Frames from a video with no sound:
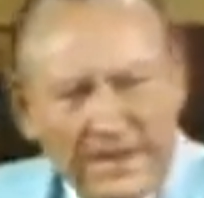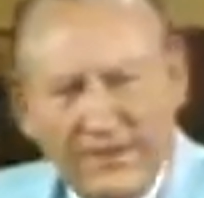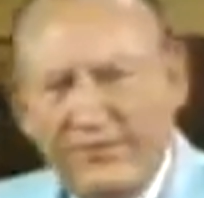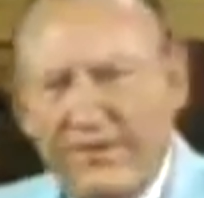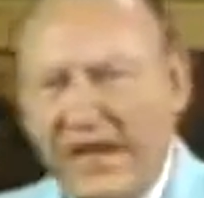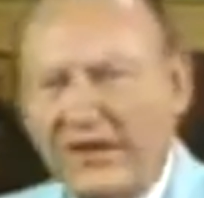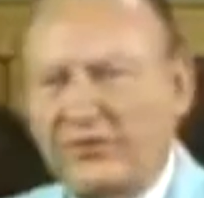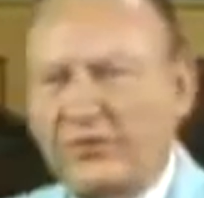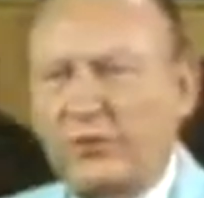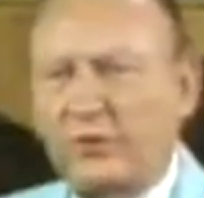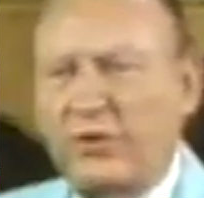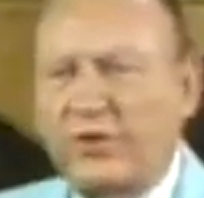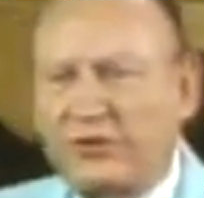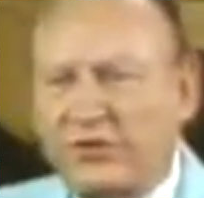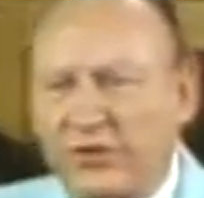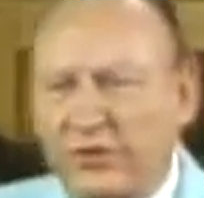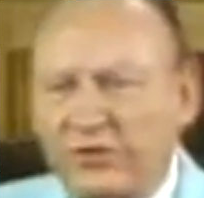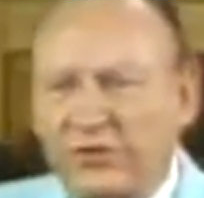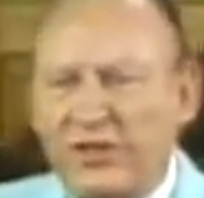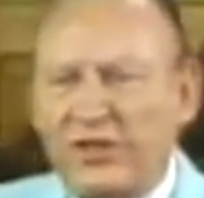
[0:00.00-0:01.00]
That's the
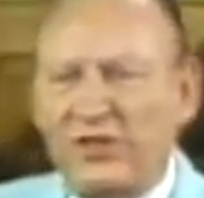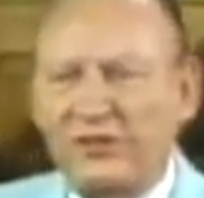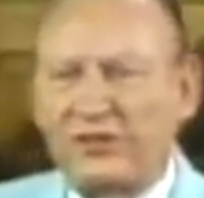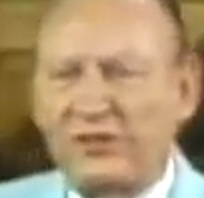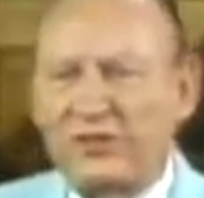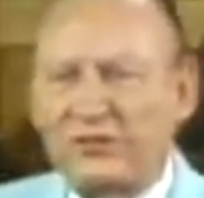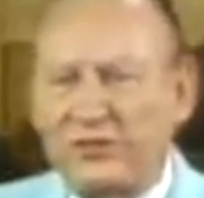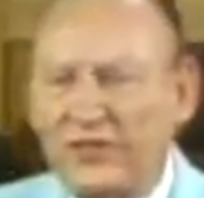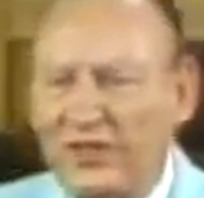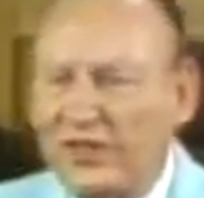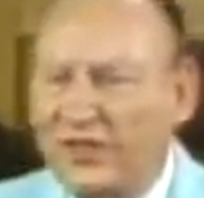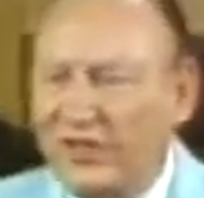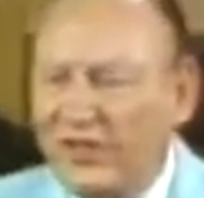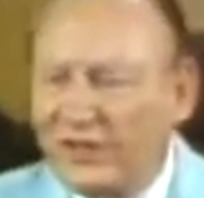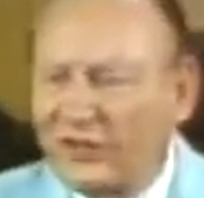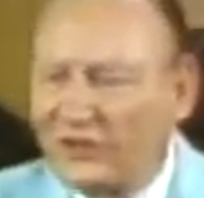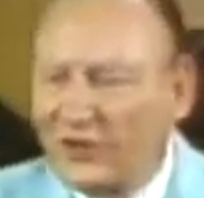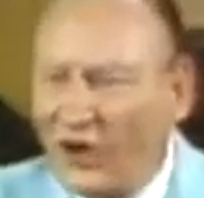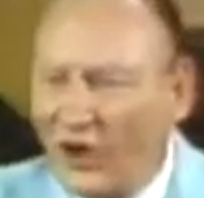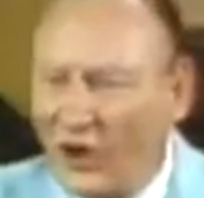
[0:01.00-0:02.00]
reason Jesus
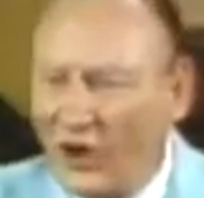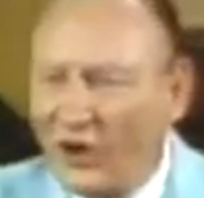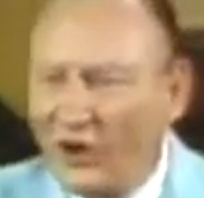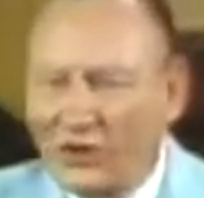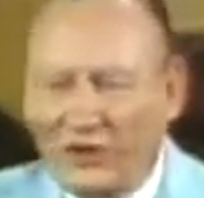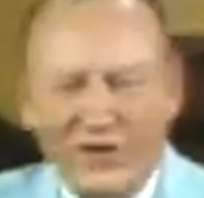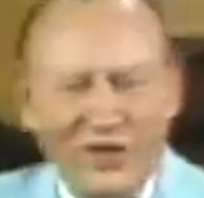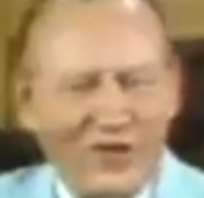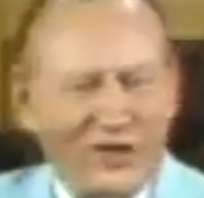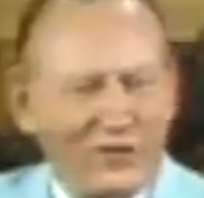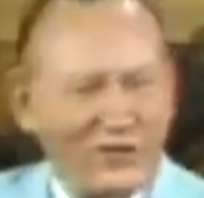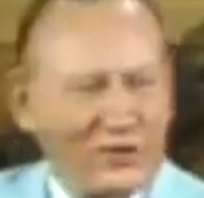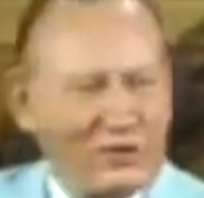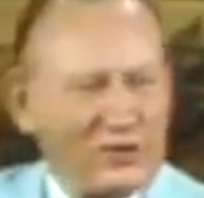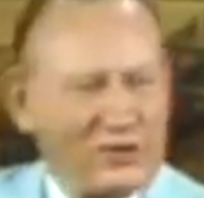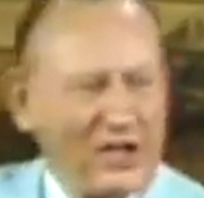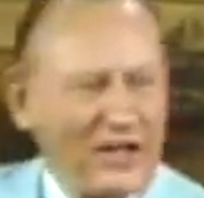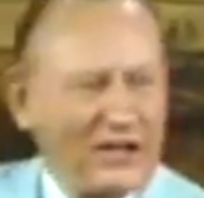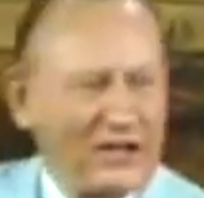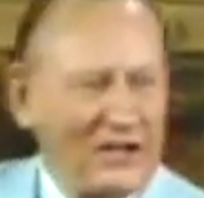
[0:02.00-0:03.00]
is called the
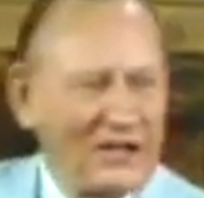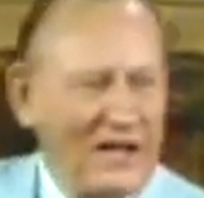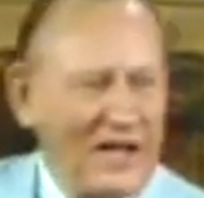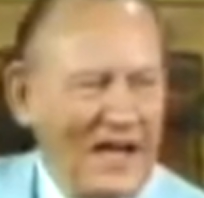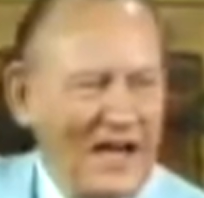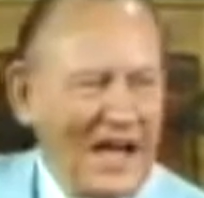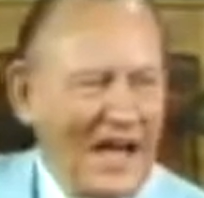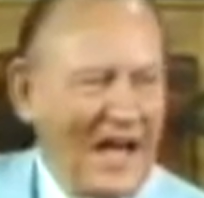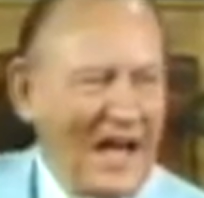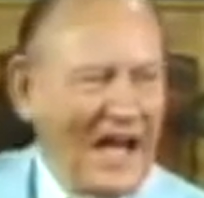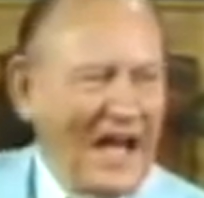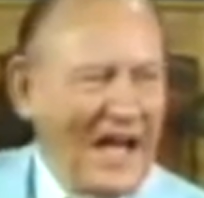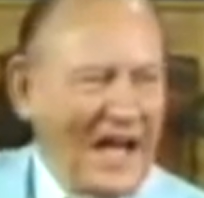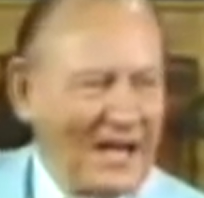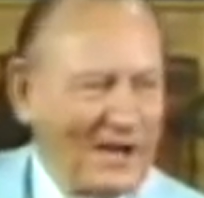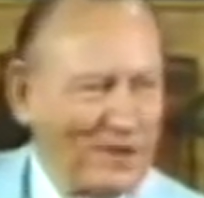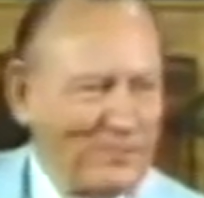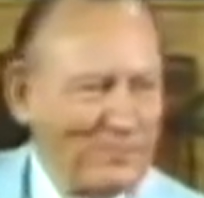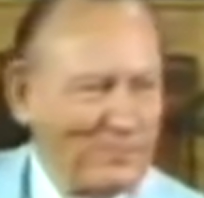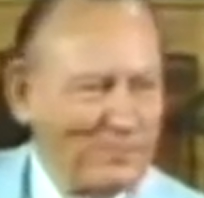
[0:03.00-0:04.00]
second
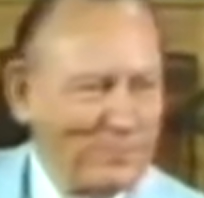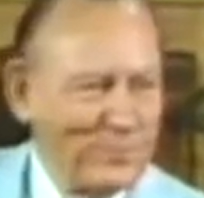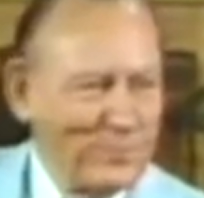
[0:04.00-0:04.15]
Adam.